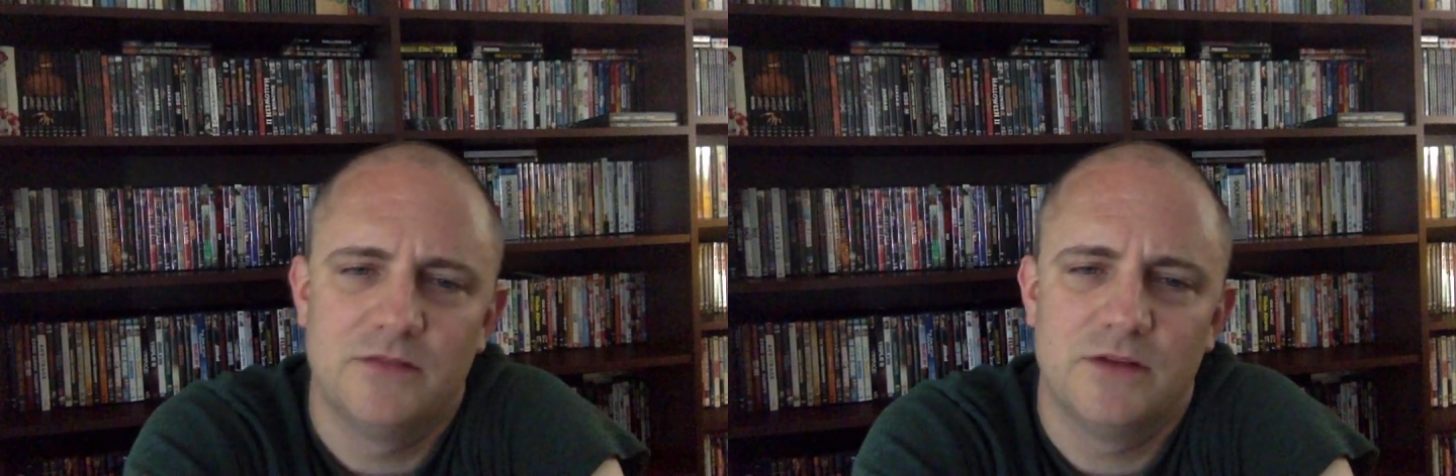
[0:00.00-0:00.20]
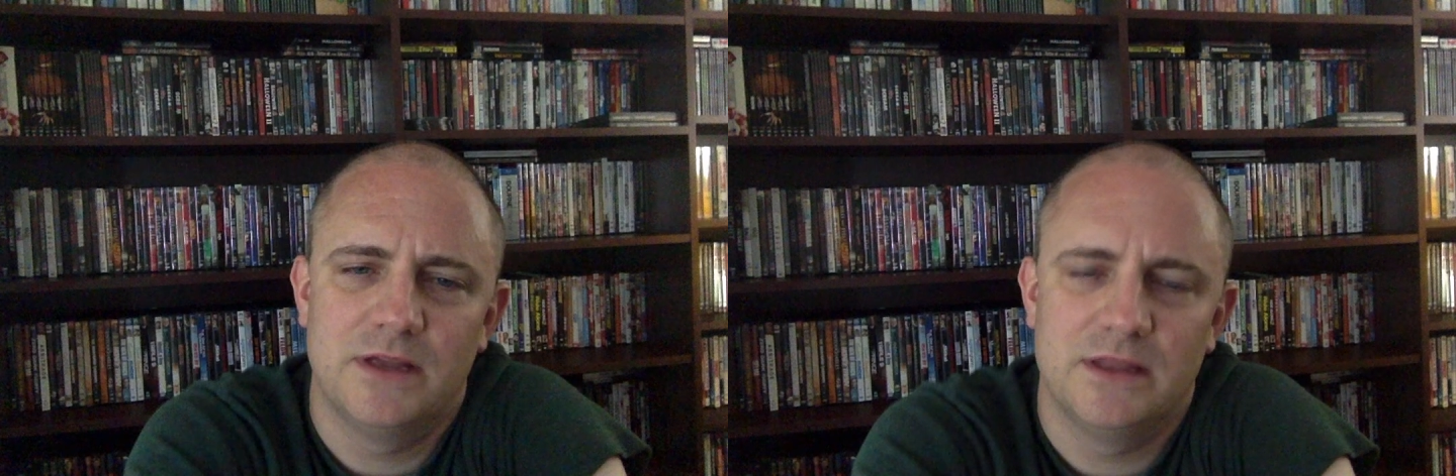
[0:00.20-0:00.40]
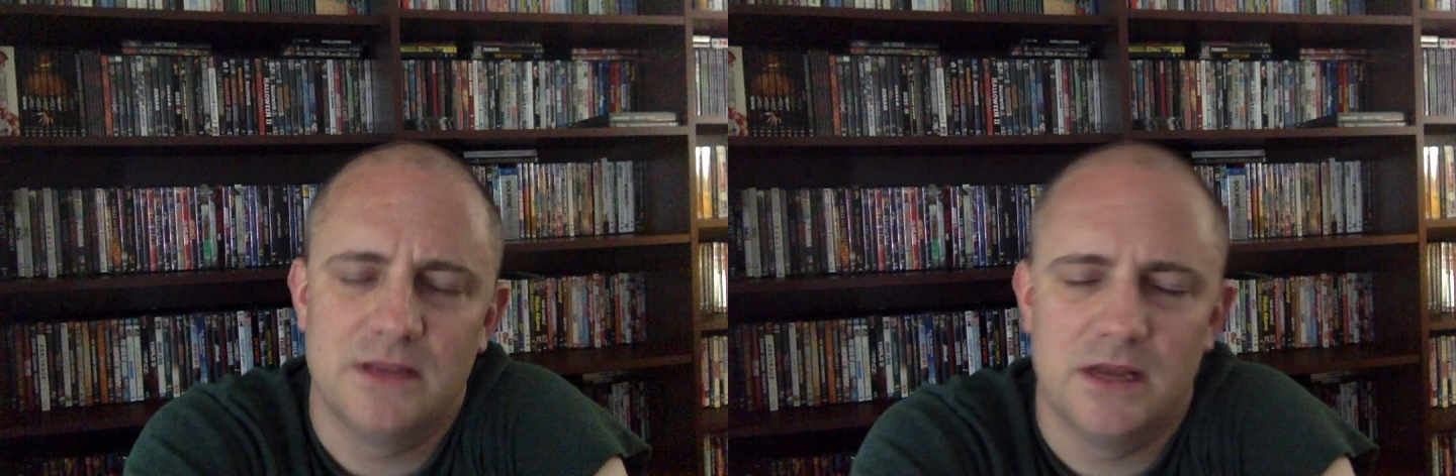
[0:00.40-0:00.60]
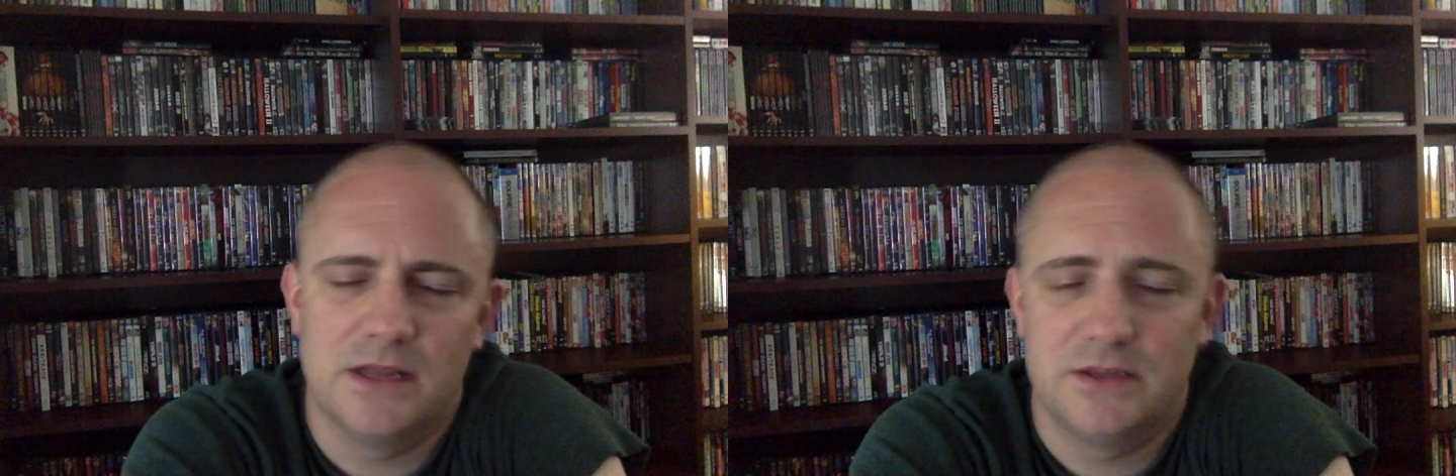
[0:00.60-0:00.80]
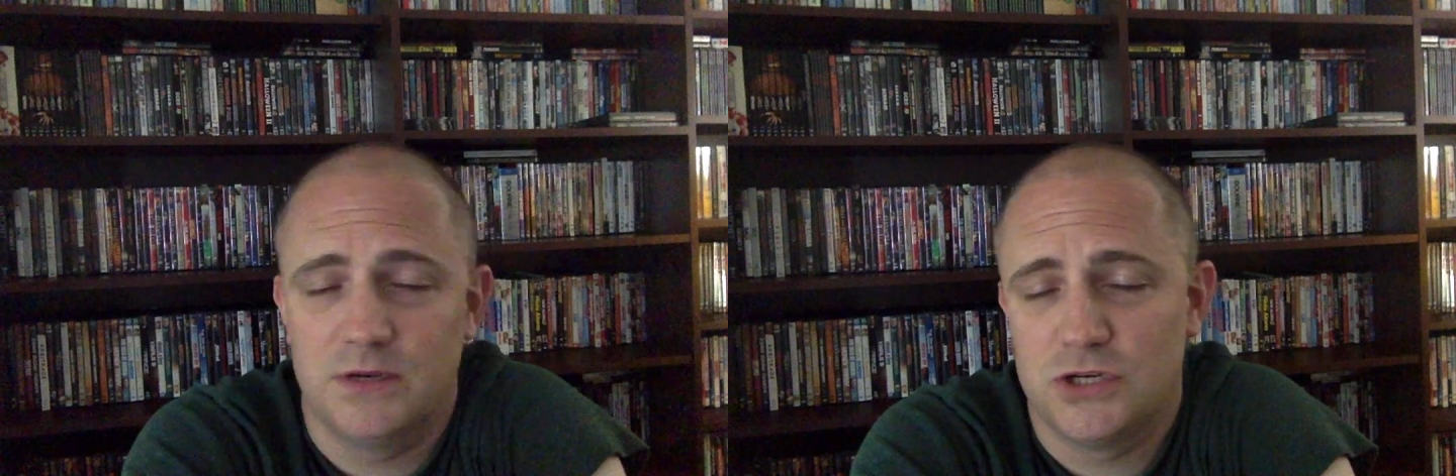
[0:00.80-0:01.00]
And
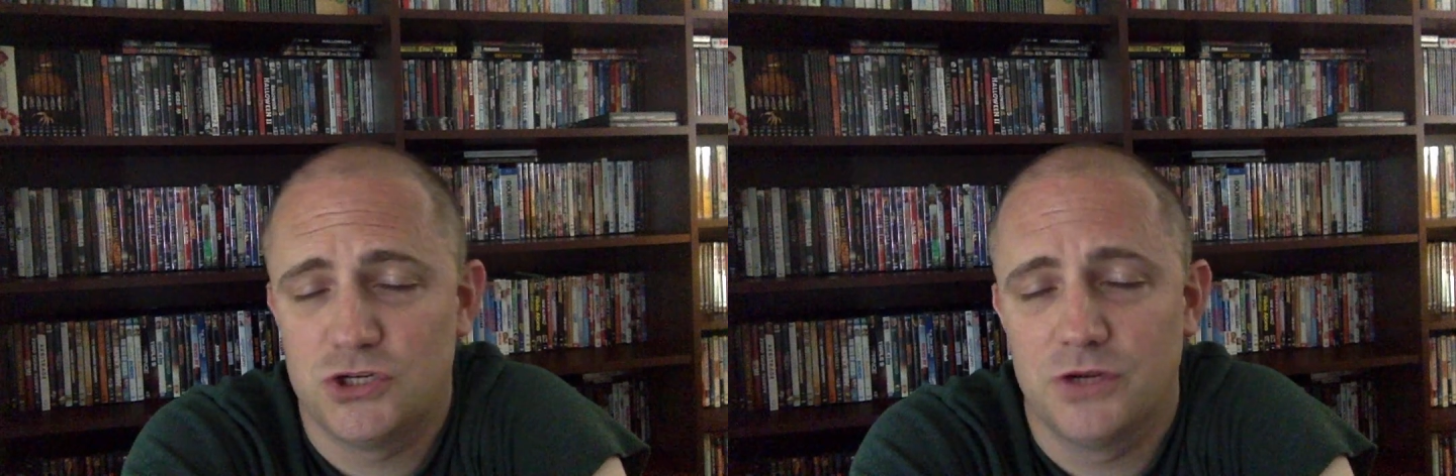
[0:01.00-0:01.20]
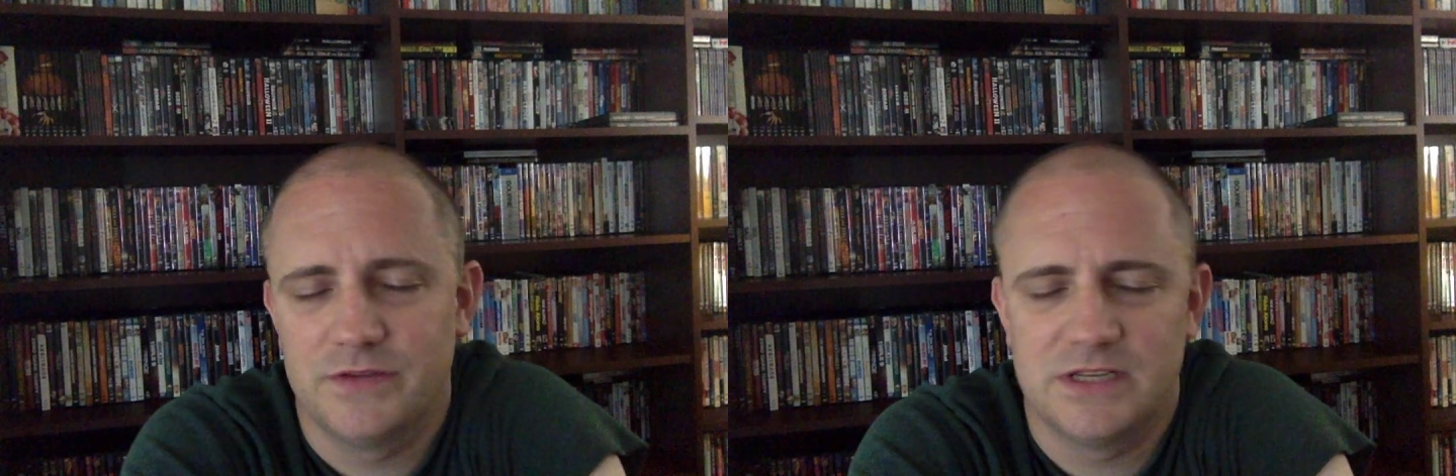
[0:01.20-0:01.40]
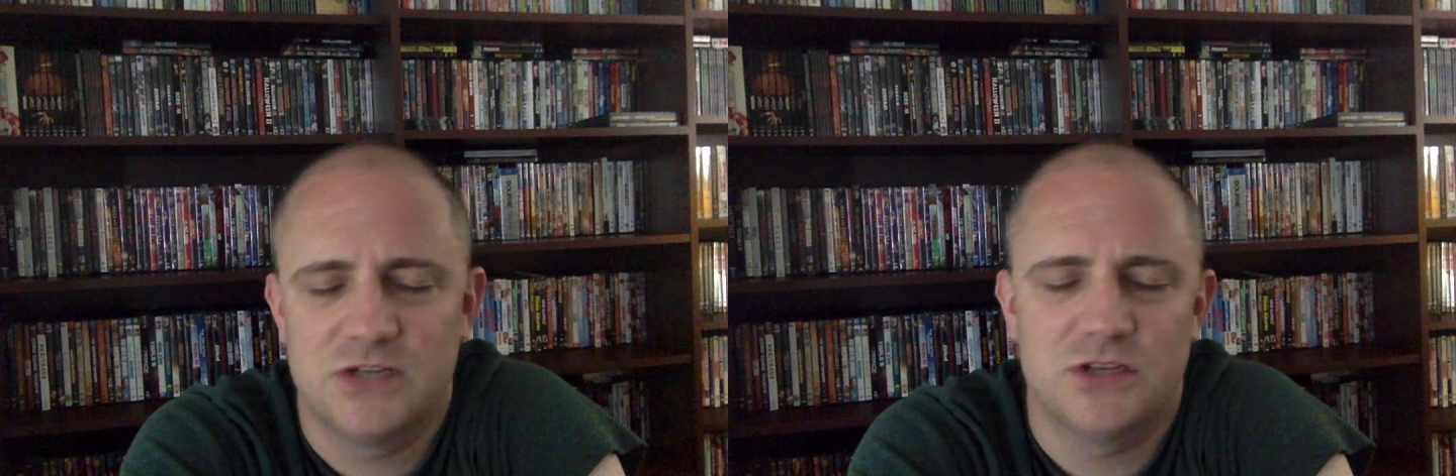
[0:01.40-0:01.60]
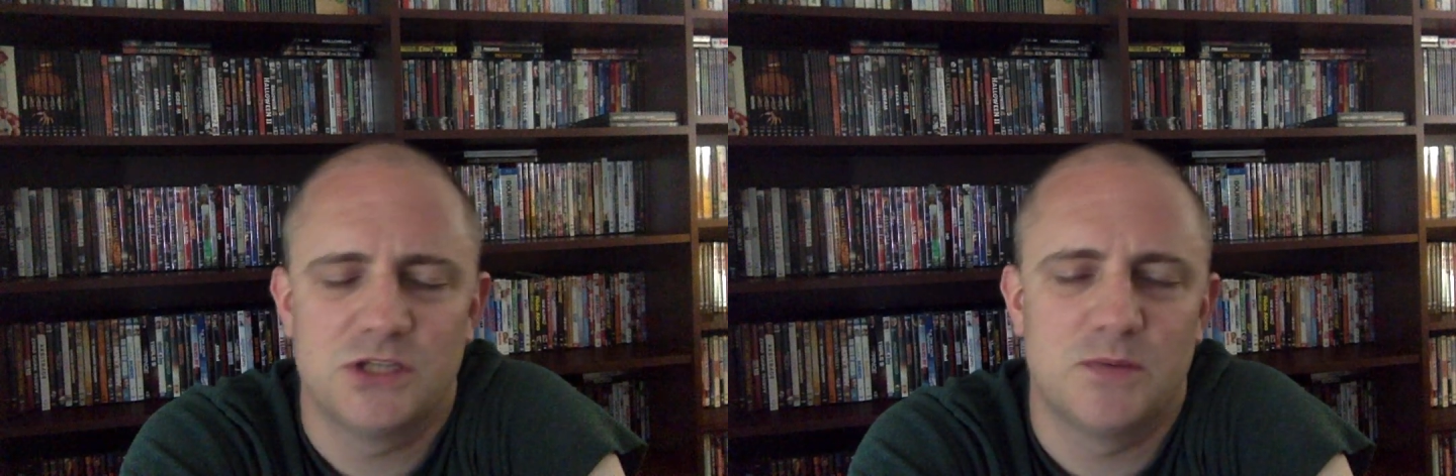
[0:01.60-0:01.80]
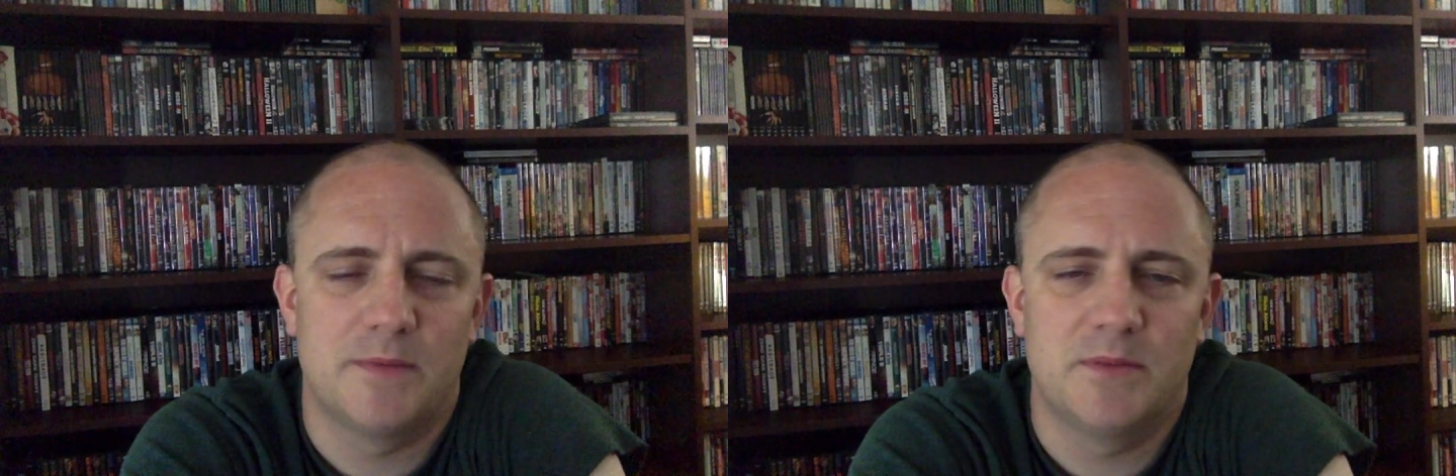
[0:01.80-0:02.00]
uh, so they should have essentially
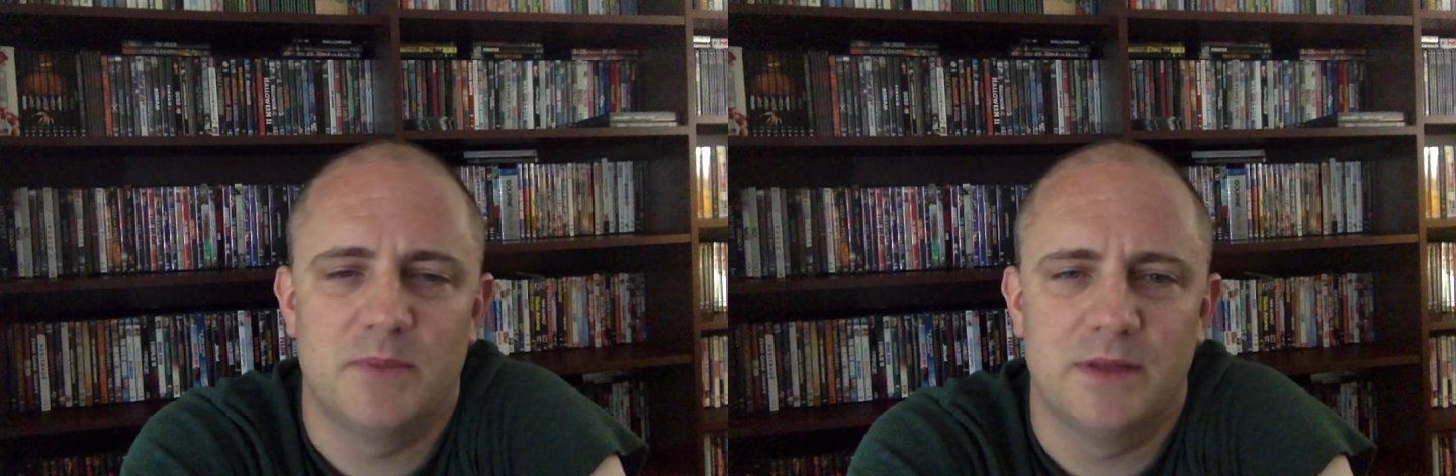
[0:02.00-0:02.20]
swept it,